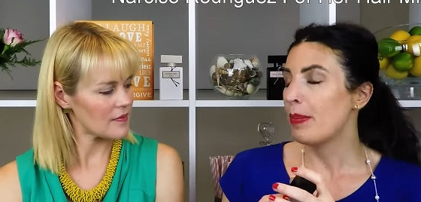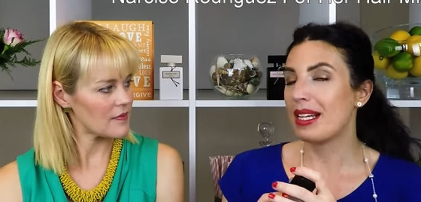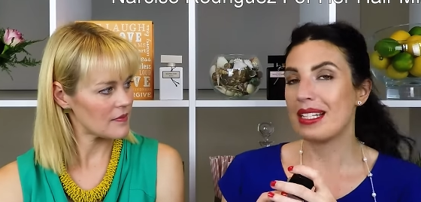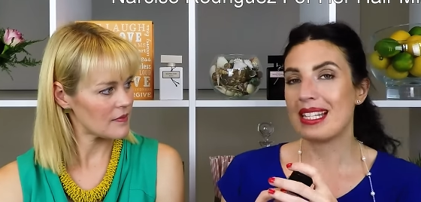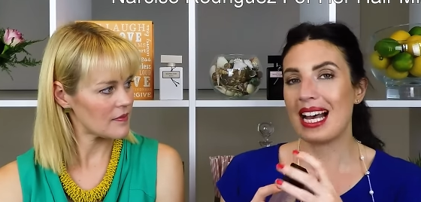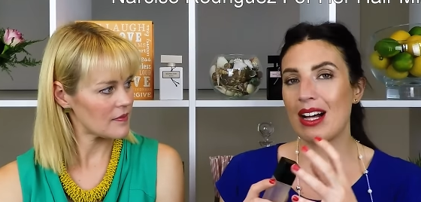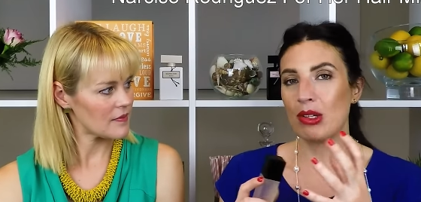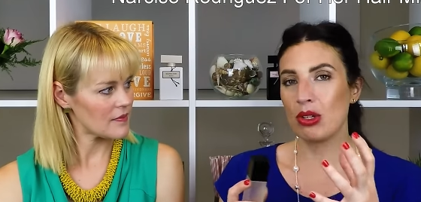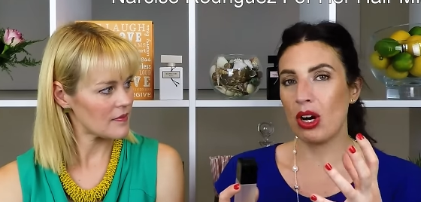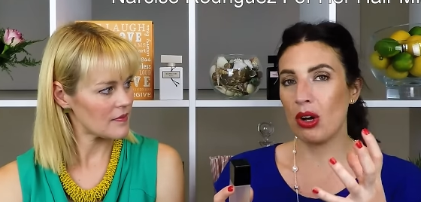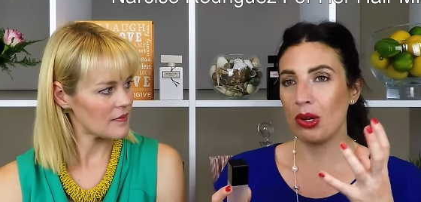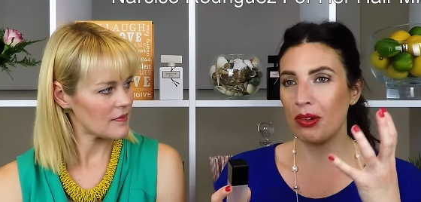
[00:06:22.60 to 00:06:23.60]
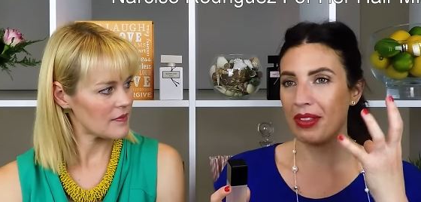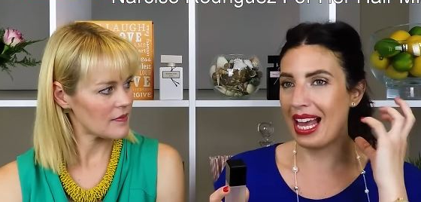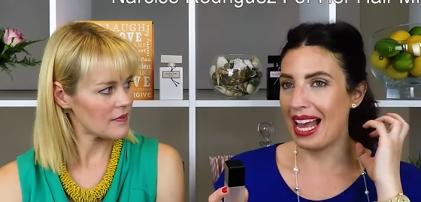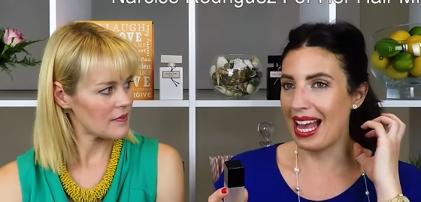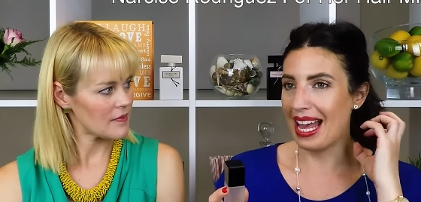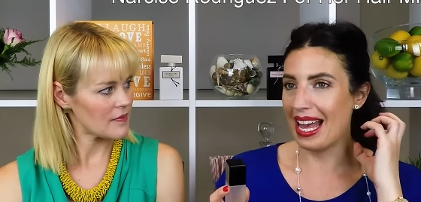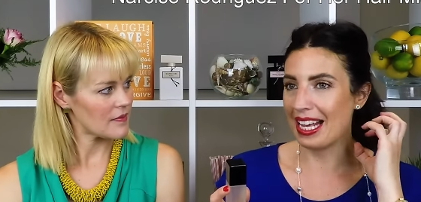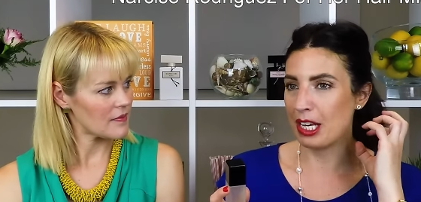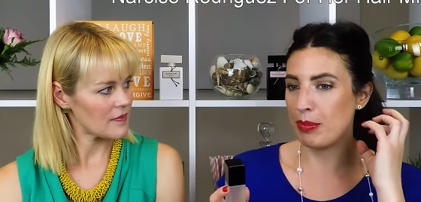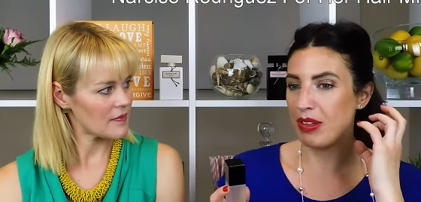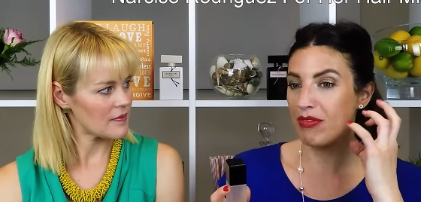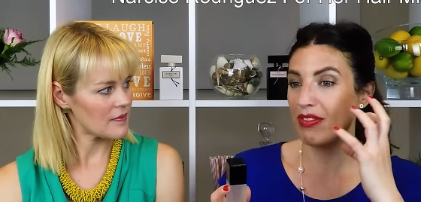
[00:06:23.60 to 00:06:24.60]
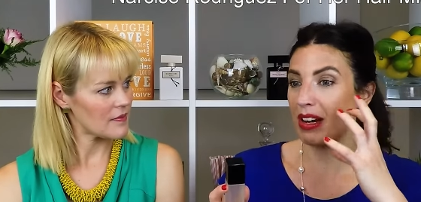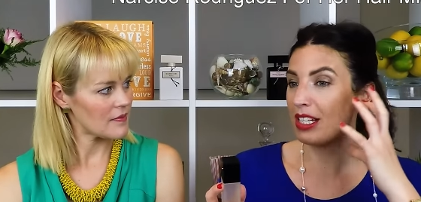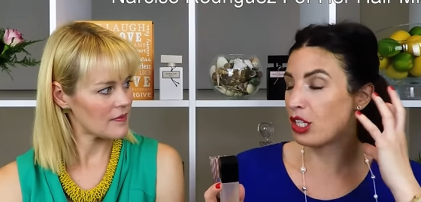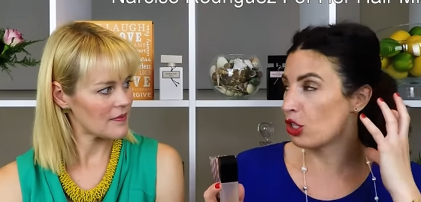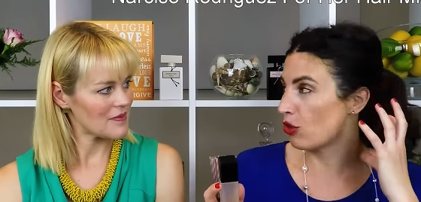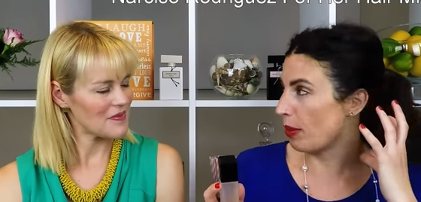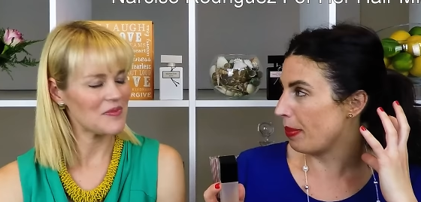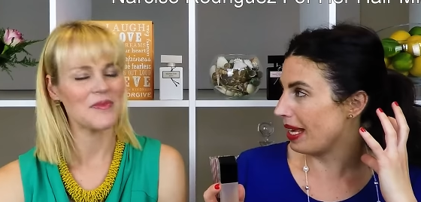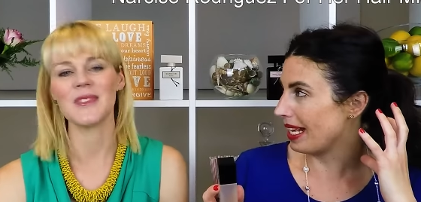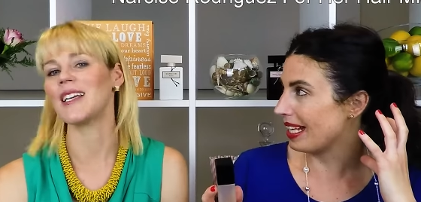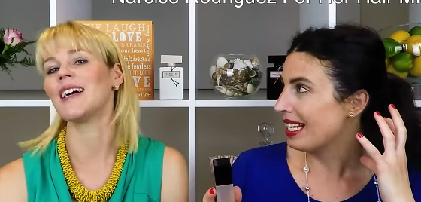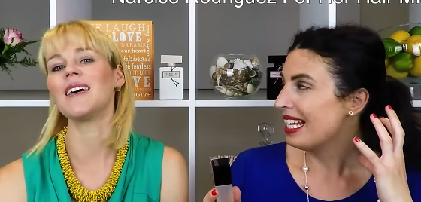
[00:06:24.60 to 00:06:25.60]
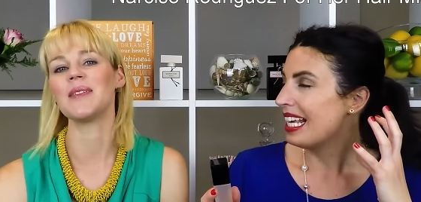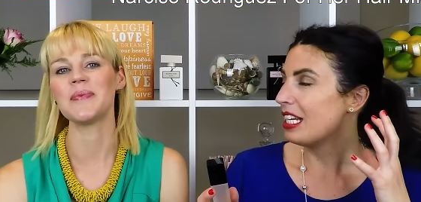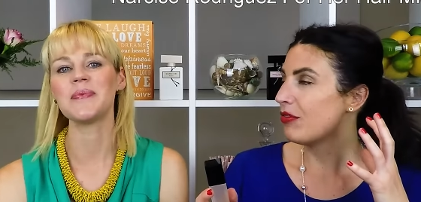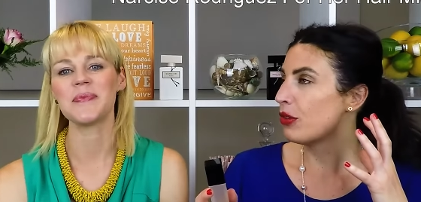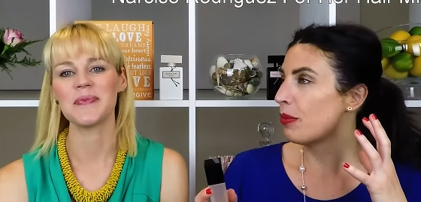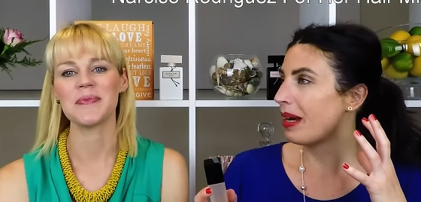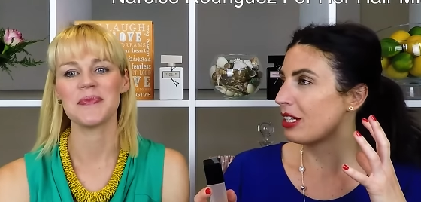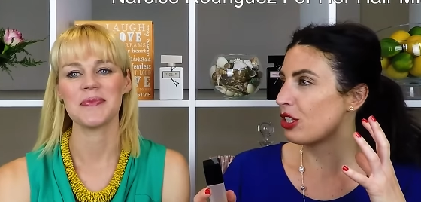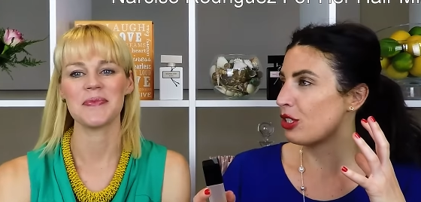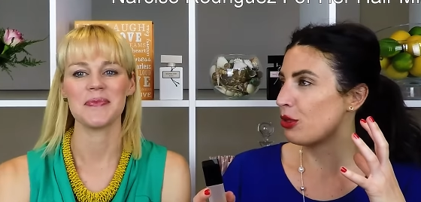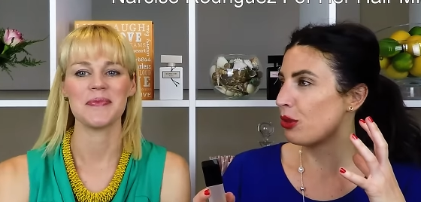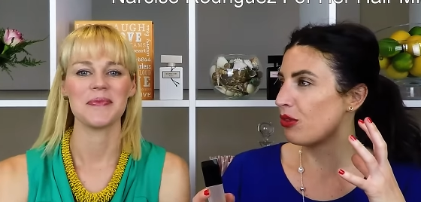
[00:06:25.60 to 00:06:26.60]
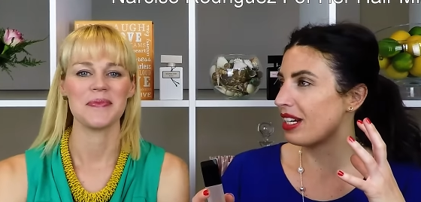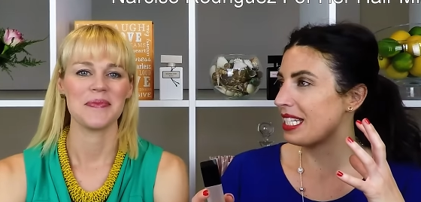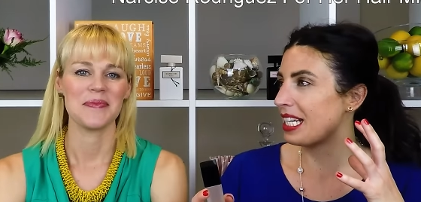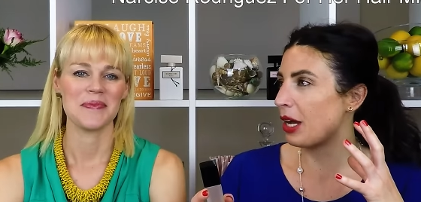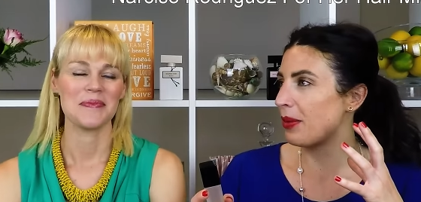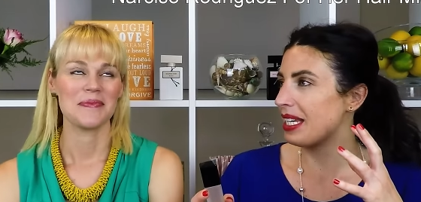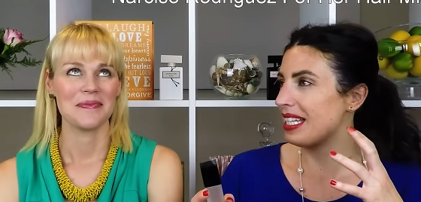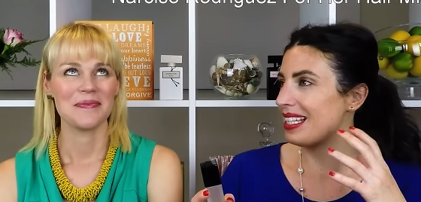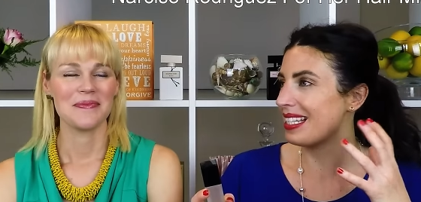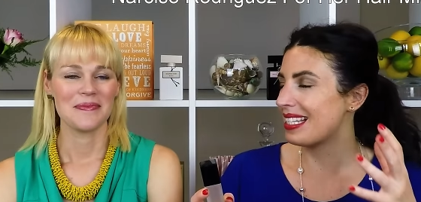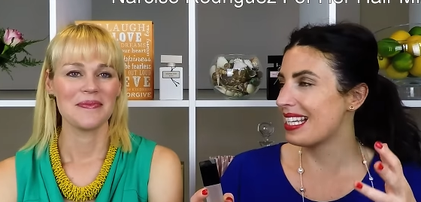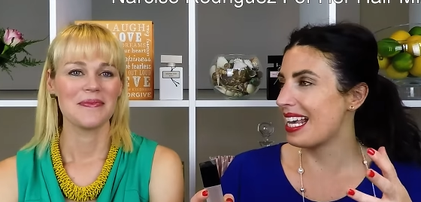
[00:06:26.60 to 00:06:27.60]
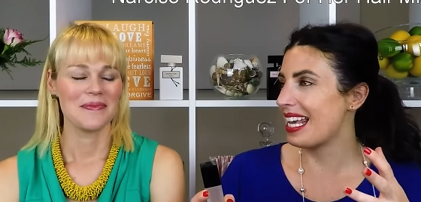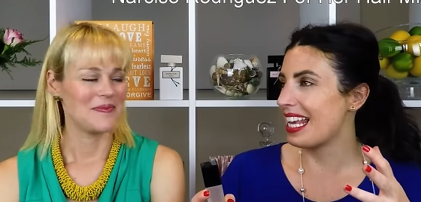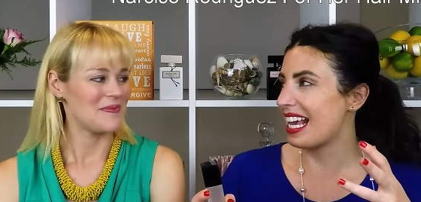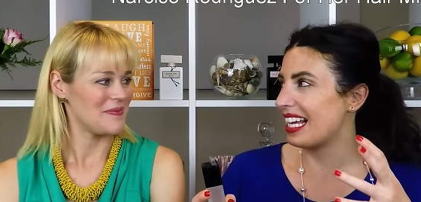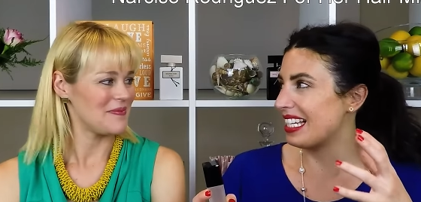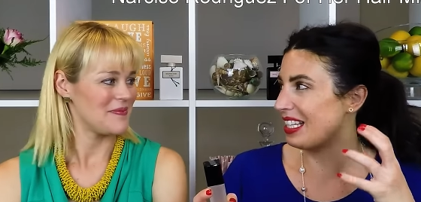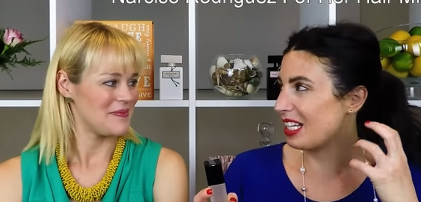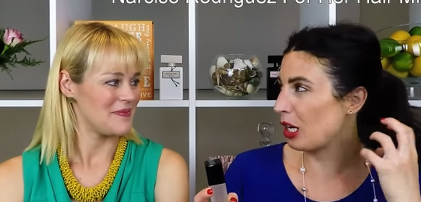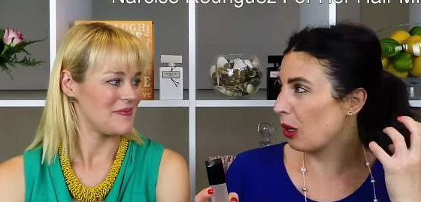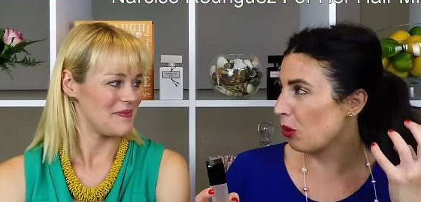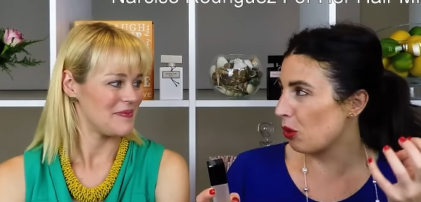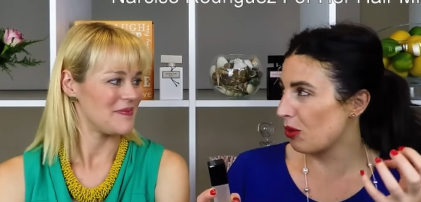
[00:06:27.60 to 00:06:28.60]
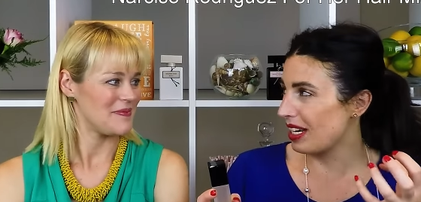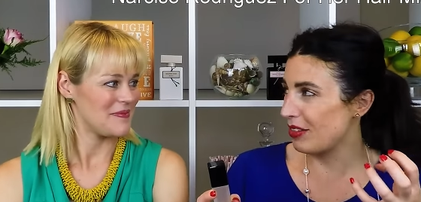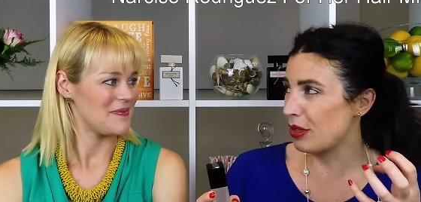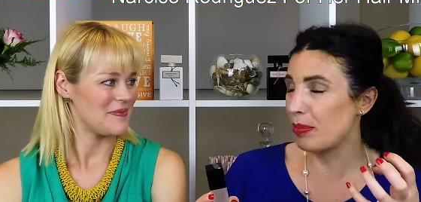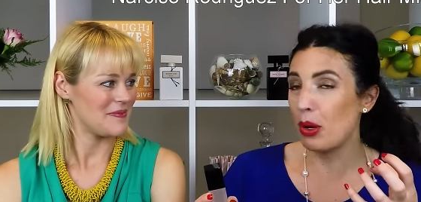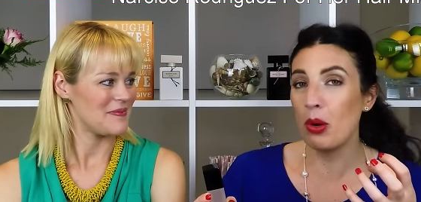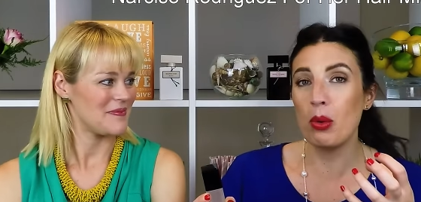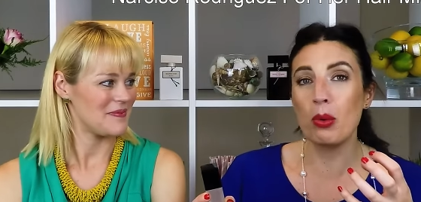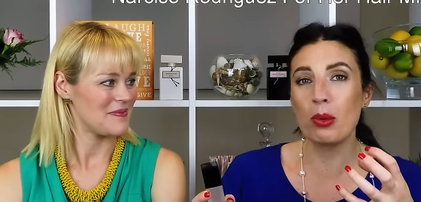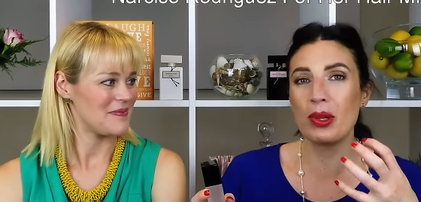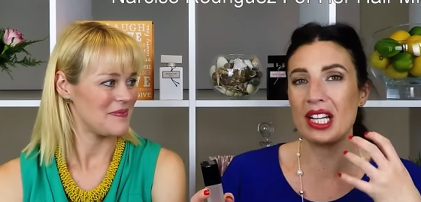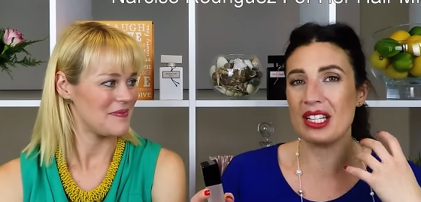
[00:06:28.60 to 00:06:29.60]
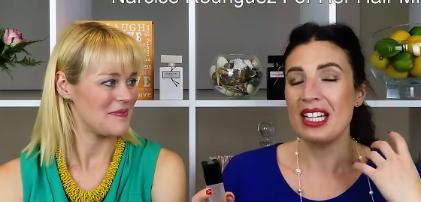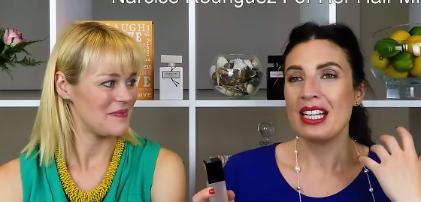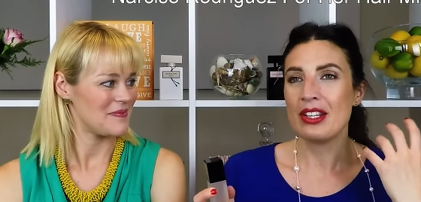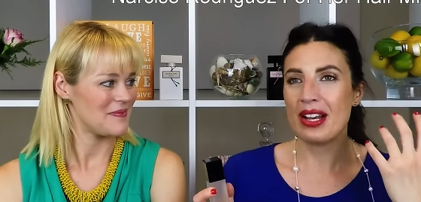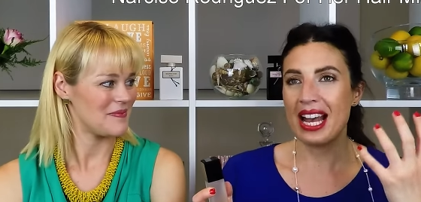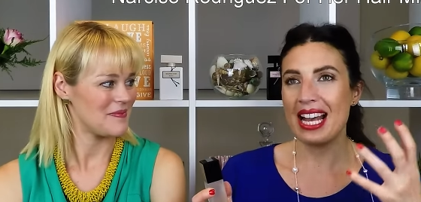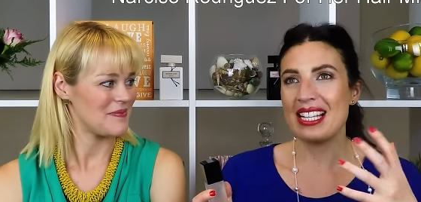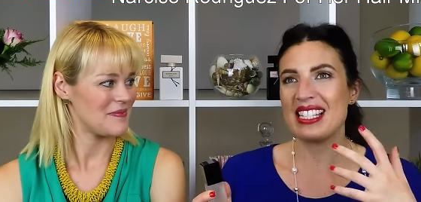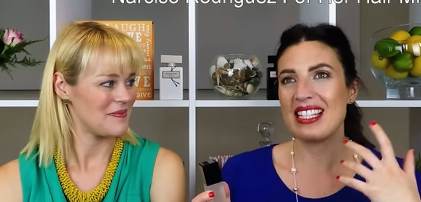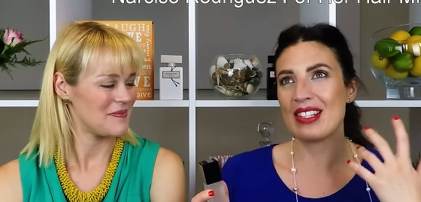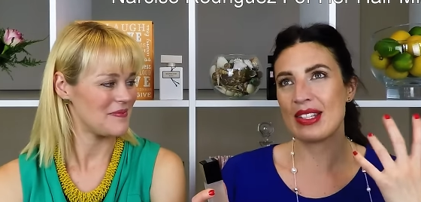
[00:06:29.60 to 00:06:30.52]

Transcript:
Speaker 1: because the alcohol on the hair can be very stripping. Yeah. And if you imagine you're already going in the sea and in the chlorine of the pool and your hair's in the